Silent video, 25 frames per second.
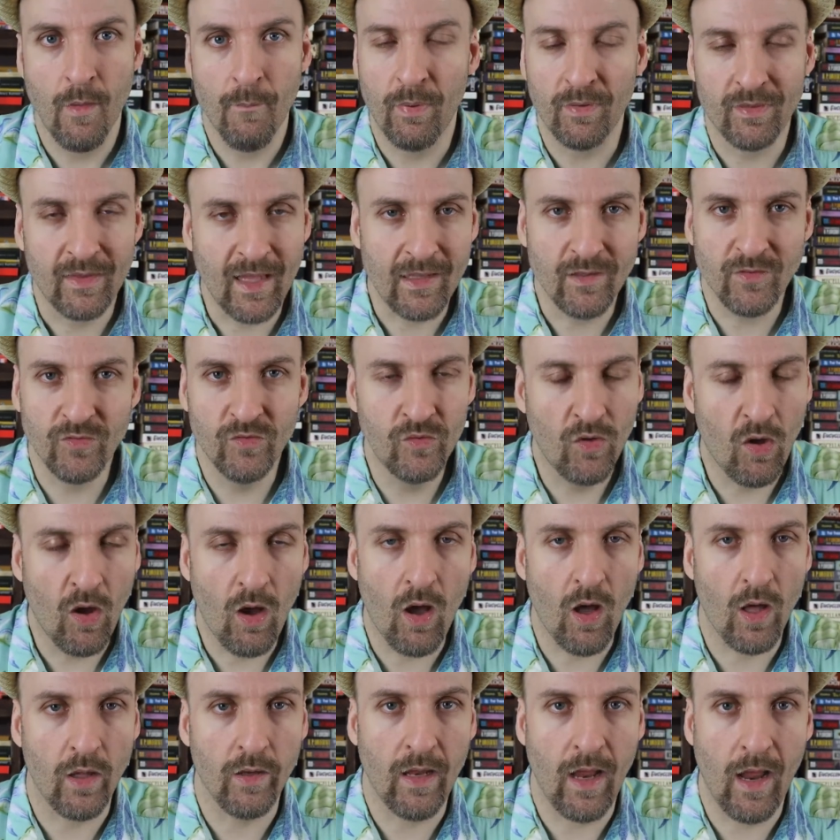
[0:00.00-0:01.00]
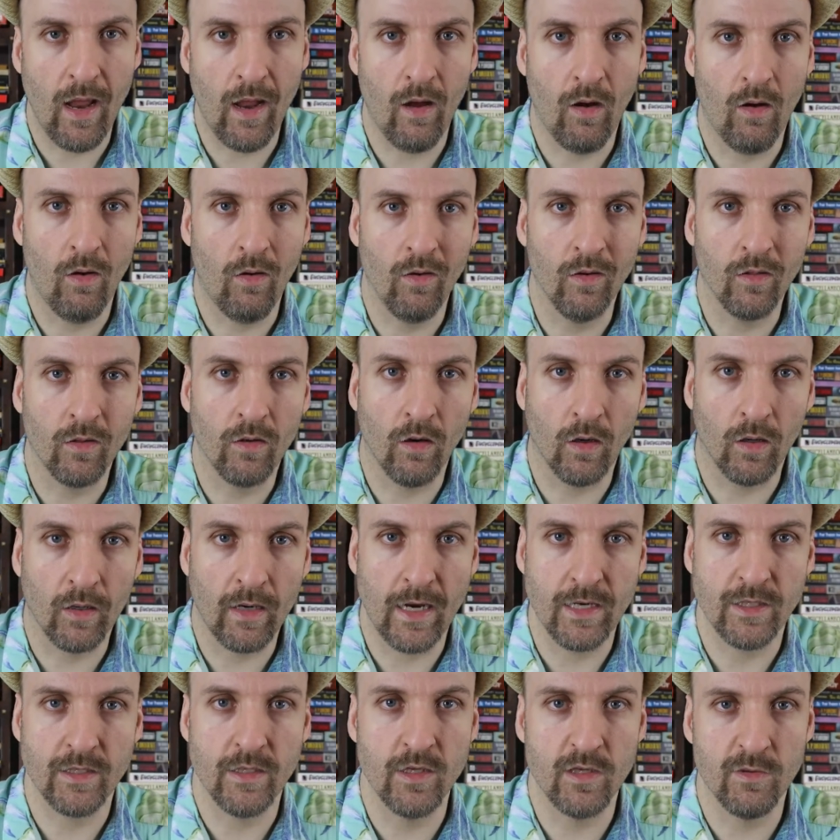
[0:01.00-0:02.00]
But that's not how Clark
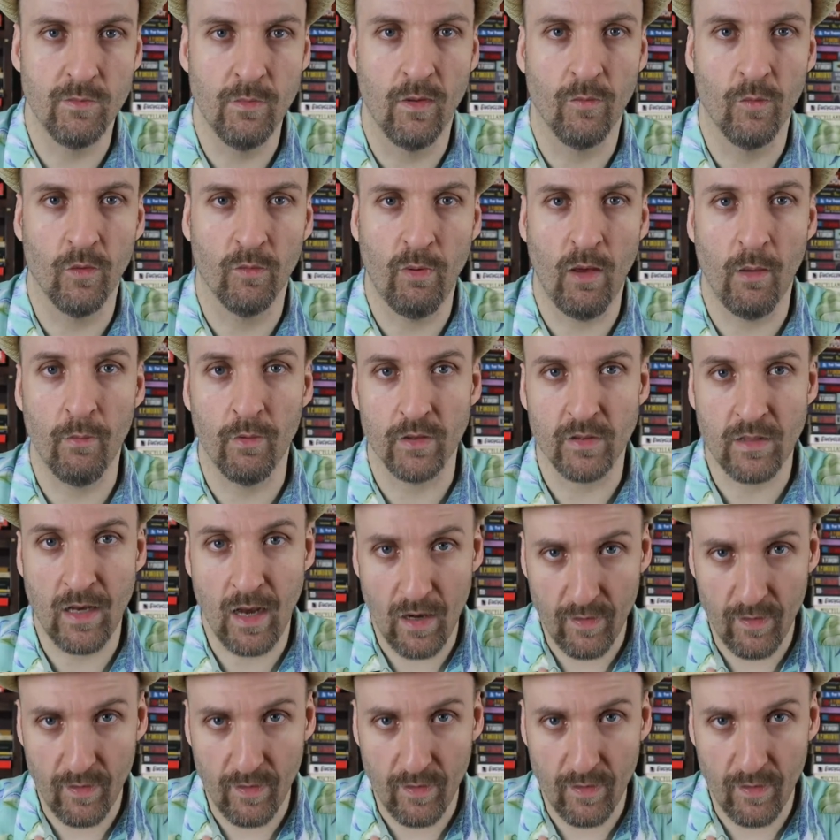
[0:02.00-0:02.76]
Ashton Smith was published.